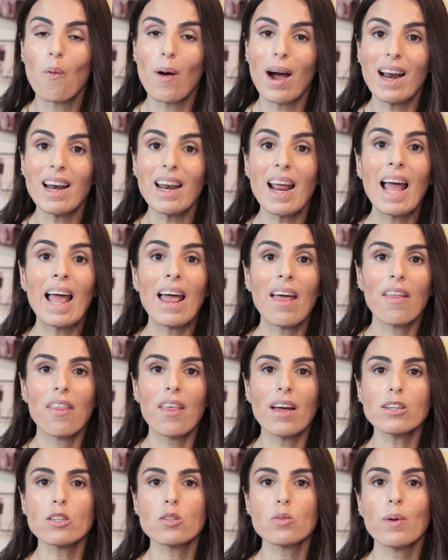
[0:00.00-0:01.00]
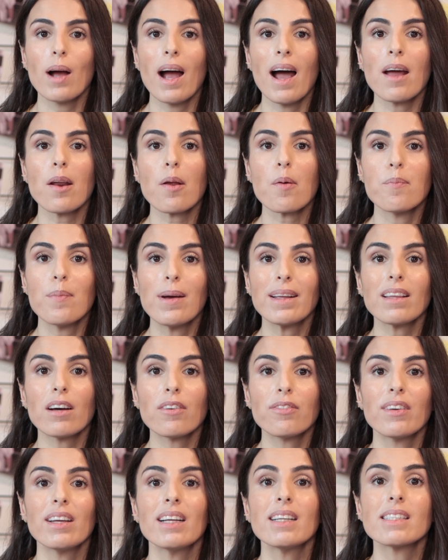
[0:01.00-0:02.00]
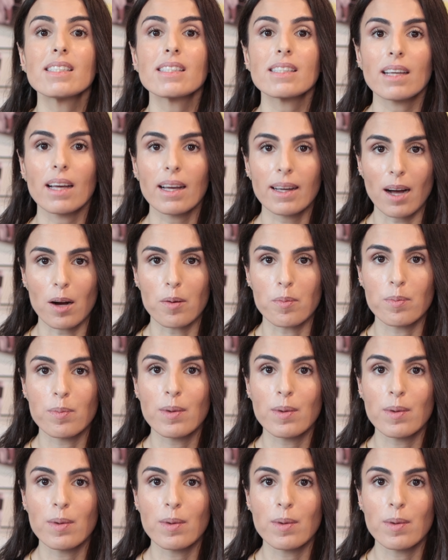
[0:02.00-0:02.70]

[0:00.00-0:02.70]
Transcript: Well, that's where meta fields come.